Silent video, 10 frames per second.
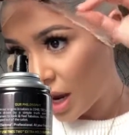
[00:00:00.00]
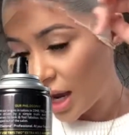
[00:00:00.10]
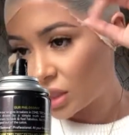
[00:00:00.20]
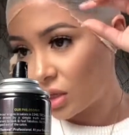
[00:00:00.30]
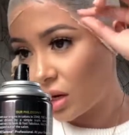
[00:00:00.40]

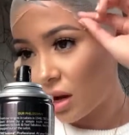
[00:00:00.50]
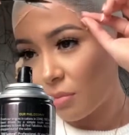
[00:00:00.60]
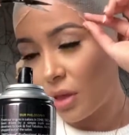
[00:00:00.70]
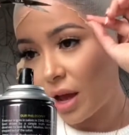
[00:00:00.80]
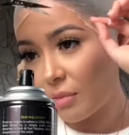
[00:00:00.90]
I started
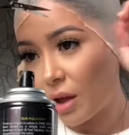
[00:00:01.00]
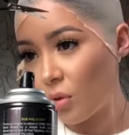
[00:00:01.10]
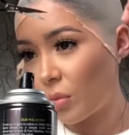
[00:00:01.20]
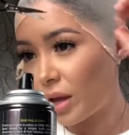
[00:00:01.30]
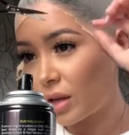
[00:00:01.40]
applying my
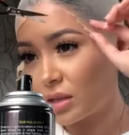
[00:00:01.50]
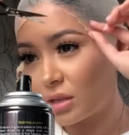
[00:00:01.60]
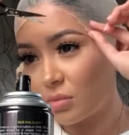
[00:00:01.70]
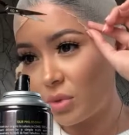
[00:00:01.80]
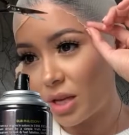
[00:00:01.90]
own wigs
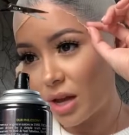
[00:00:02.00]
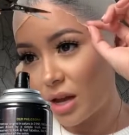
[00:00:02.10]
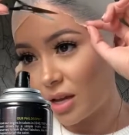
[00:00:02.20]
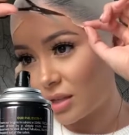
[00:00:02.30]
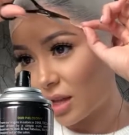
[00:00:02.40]

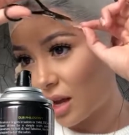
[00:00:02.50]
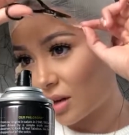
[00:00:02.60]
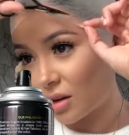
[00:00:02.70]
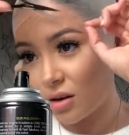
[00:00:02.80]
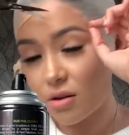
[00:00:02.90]
because,
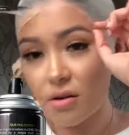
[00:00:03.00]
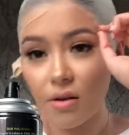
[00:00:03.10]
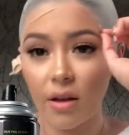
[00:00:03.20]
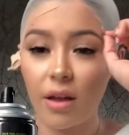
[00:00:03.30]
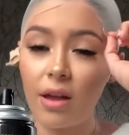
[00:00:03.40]
girl,
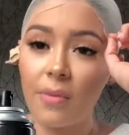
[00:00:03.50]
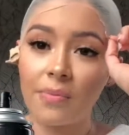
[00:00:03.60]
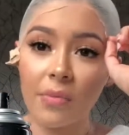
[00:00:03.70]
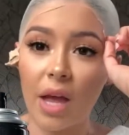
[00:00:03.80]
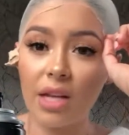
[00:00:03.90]

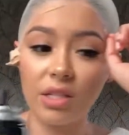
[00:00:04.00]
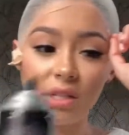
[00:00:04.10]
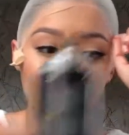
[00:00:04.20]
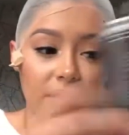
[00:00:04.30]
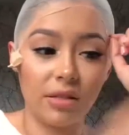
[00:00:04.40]
I
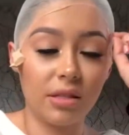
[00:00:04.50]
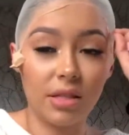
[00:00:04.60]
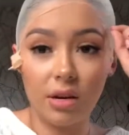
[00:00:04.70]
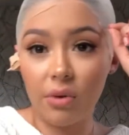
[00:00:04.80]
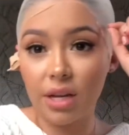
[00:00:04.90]
just
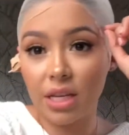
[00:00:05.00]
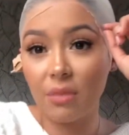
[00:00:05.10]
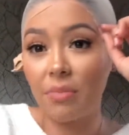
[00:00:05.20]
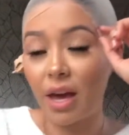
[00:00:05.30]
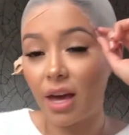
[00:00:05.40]
didn't want to
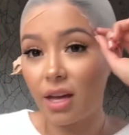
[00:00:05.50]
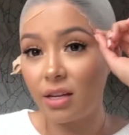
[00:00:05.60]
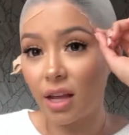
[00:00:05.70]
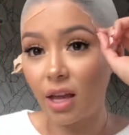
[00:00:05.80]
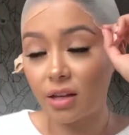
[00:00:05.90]
keep
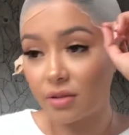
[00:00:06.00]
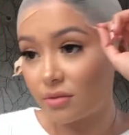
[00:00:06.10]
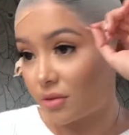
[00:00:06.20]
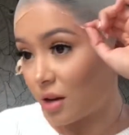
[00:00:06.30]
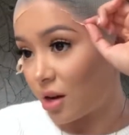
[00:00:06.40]
paying like
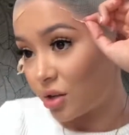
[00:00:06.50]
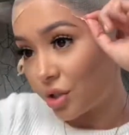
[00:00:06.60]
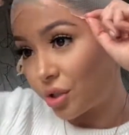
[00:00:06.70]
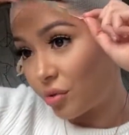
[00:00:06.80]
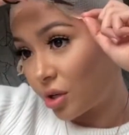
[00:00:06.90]

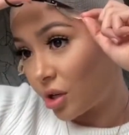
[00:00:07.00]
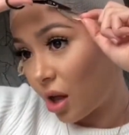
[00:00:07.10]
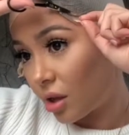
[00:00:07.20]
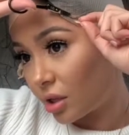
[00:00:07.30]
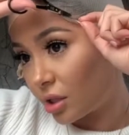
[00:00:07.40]
$100,
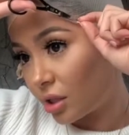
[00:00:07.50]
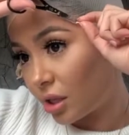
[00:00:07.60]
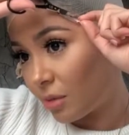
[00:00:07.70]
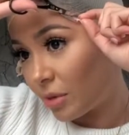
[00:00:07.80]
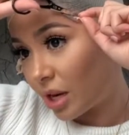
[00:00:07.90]
$200 to
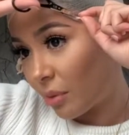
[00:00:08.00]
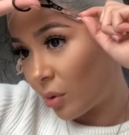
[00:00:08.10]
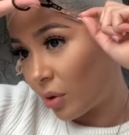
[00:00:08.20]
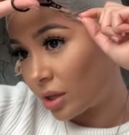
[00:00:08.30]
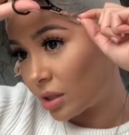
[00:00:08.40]
keep getting my wigs